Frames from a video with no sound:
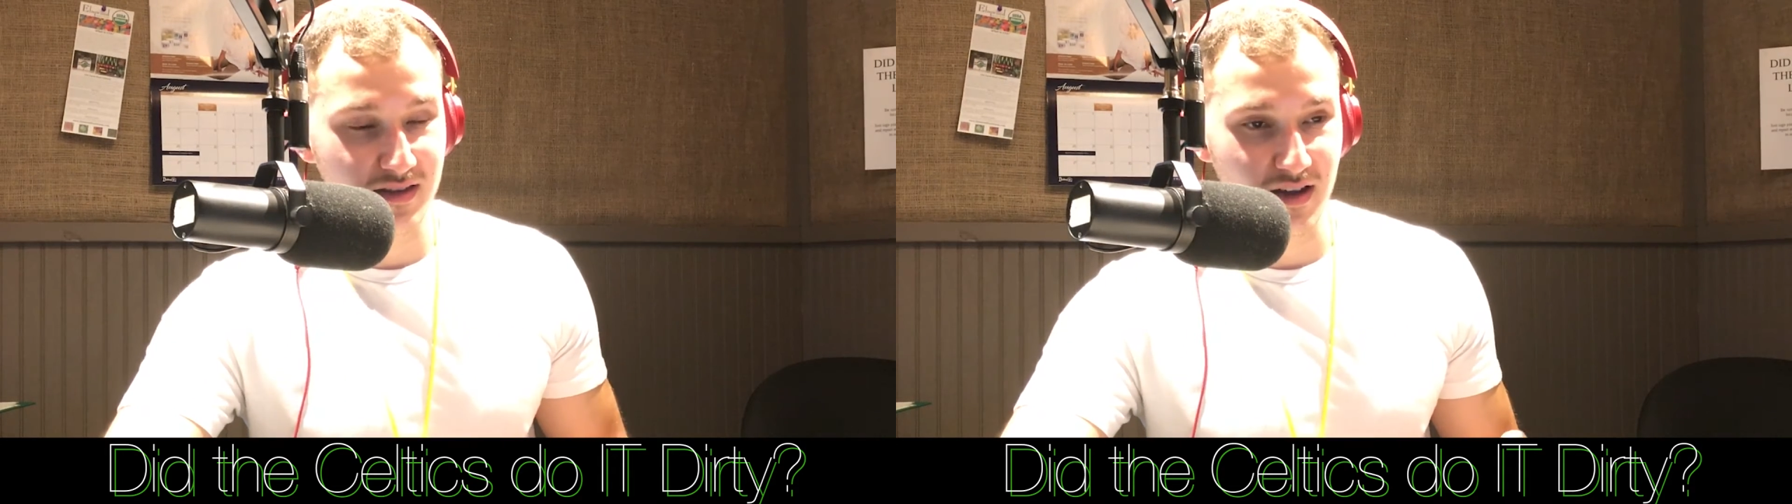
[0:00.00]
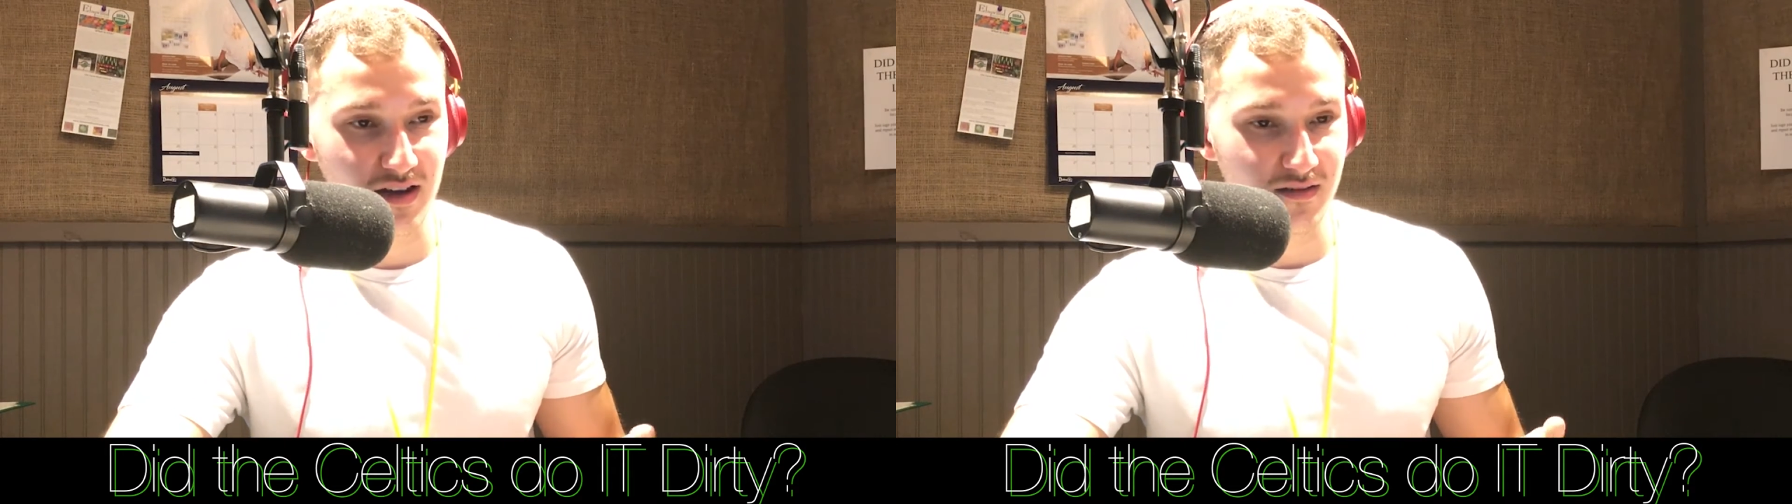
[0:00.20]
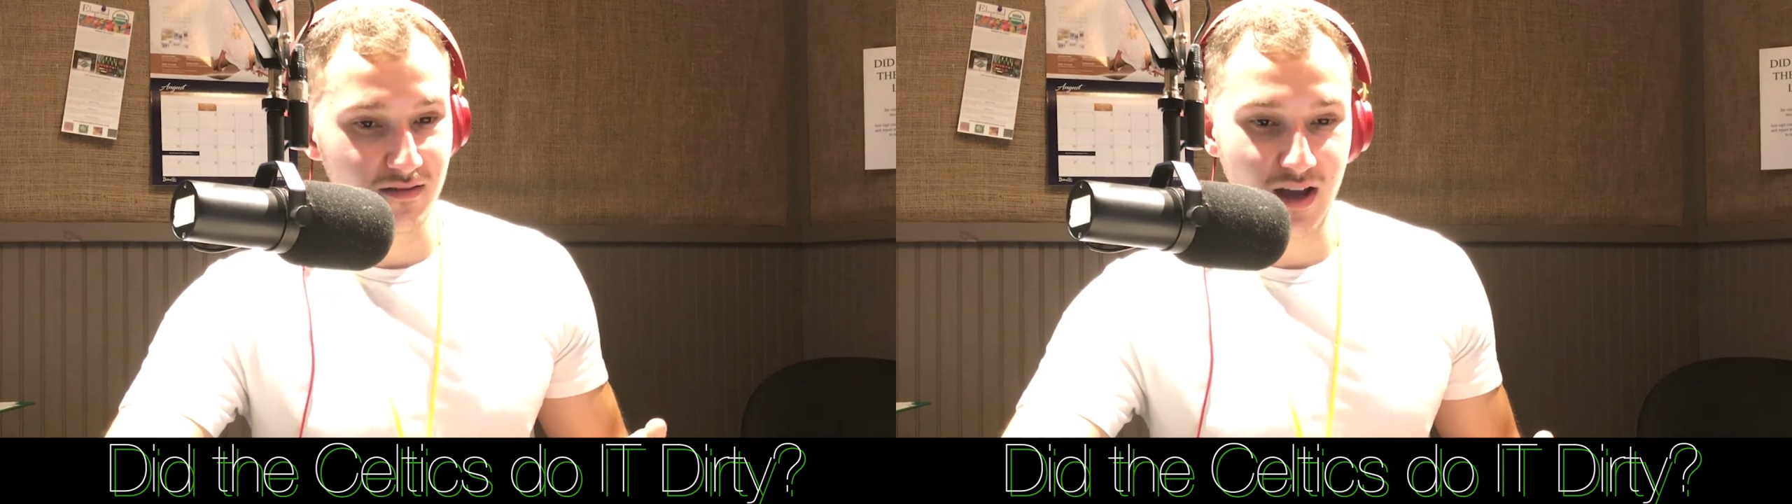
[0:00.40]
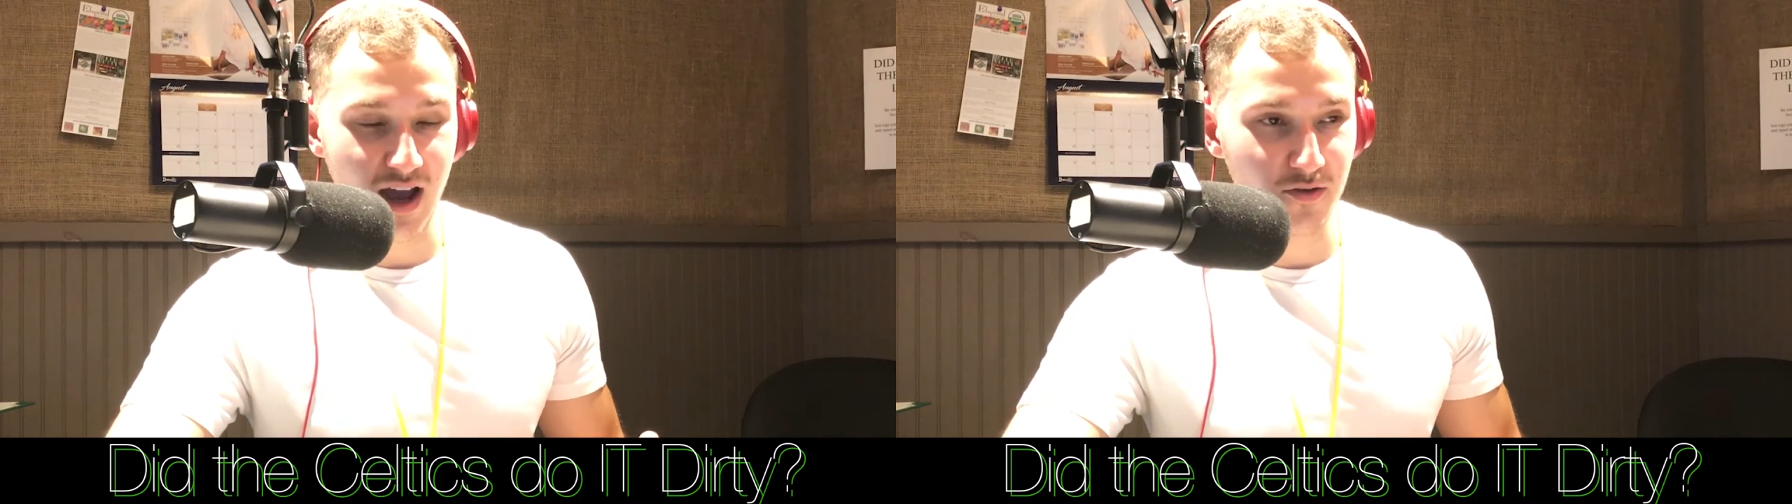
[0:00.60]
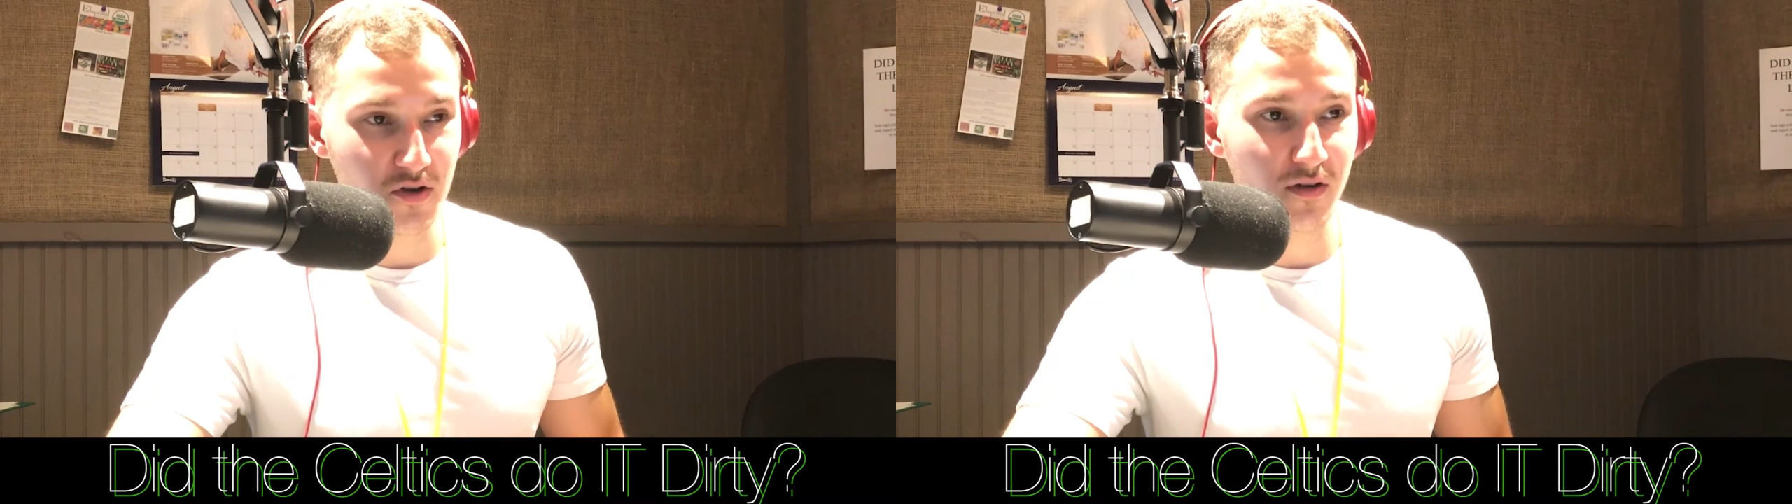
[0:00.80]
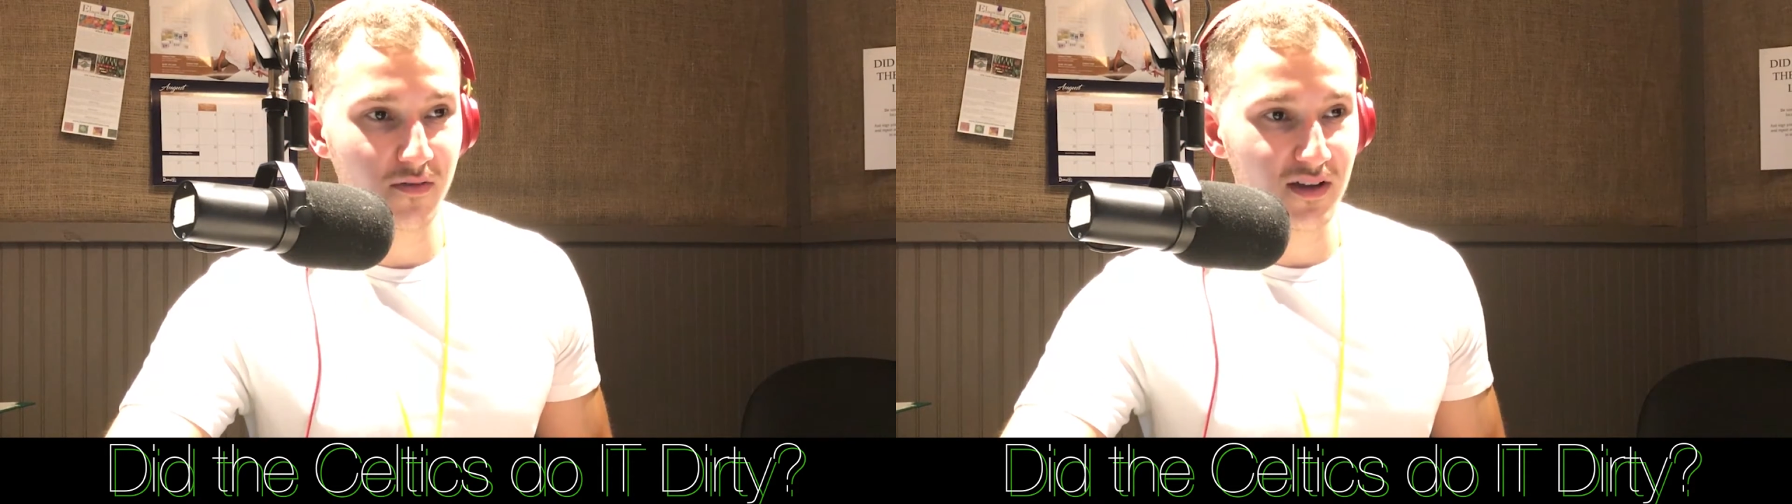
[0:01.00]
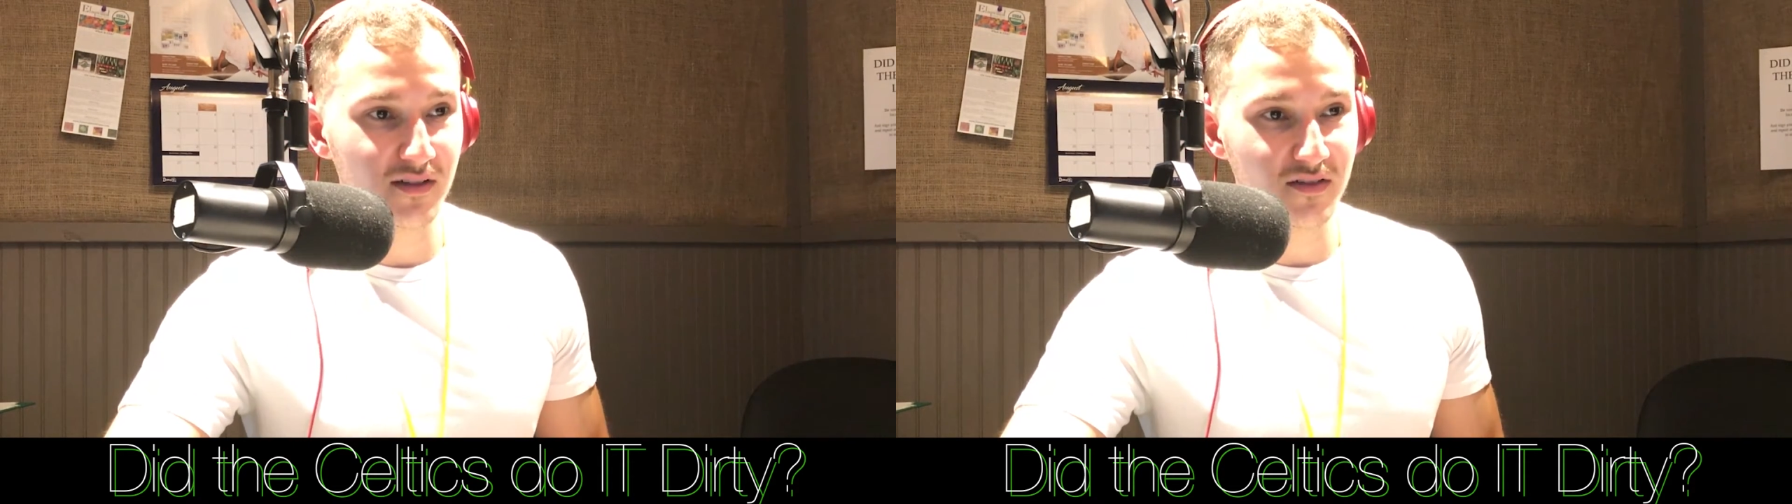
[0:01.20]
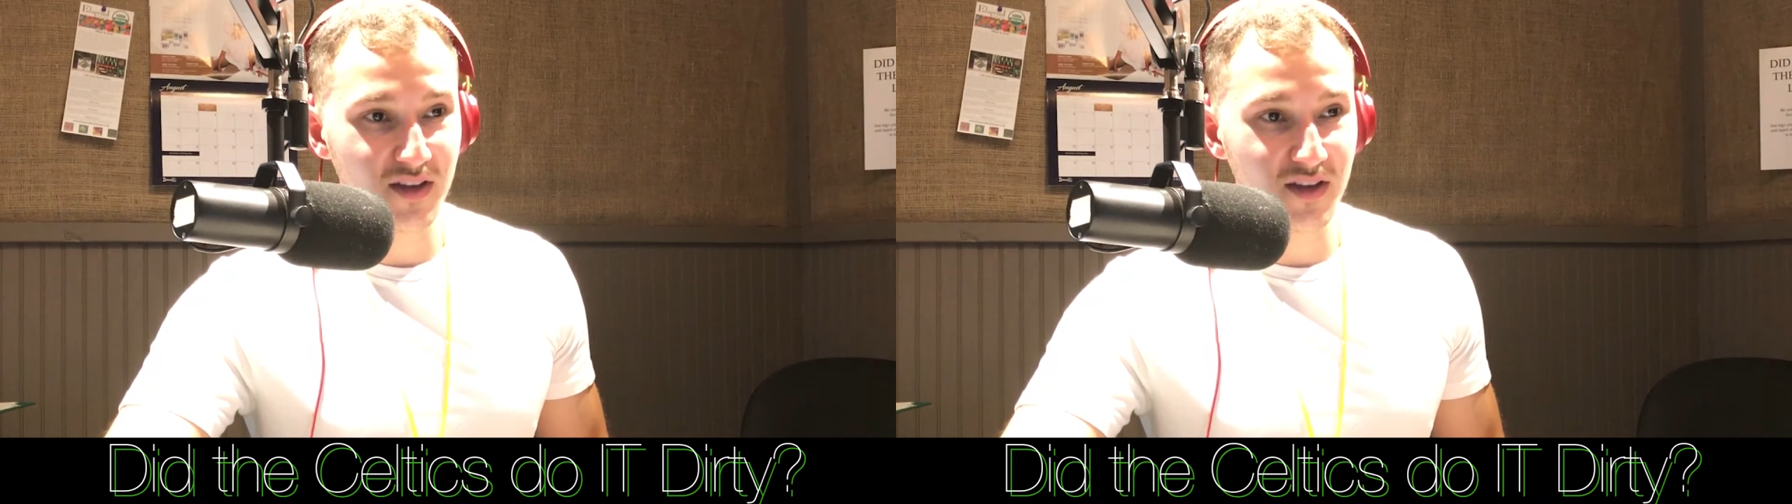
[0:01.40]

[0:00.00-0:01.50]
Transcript: than Kyrie Irving,